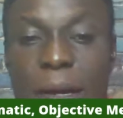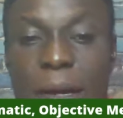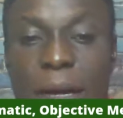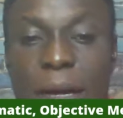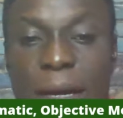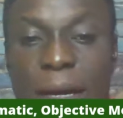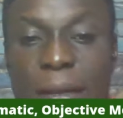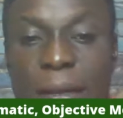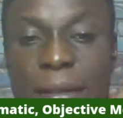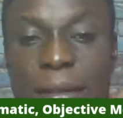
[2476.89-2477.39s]

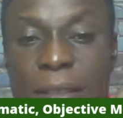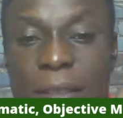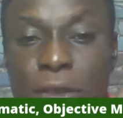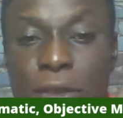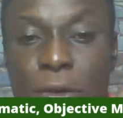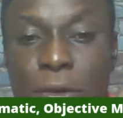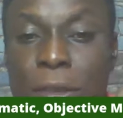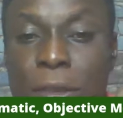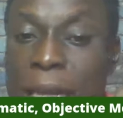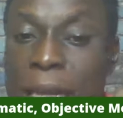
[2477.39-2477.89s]

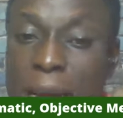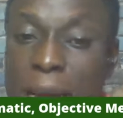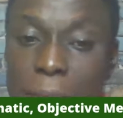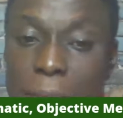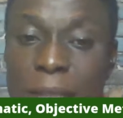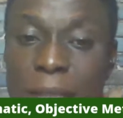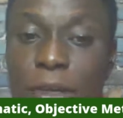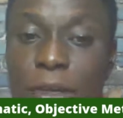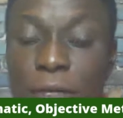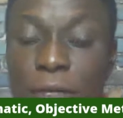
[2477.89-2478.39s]
the
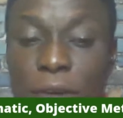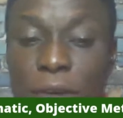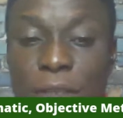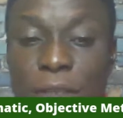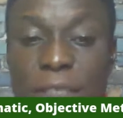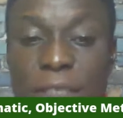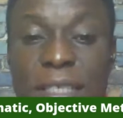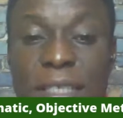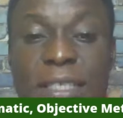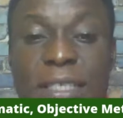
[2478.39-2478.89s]
element of your
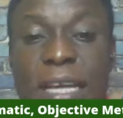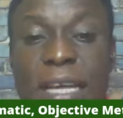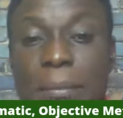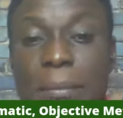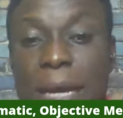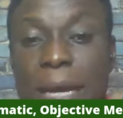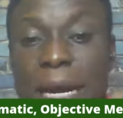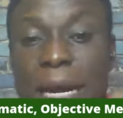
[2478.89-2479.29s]
system that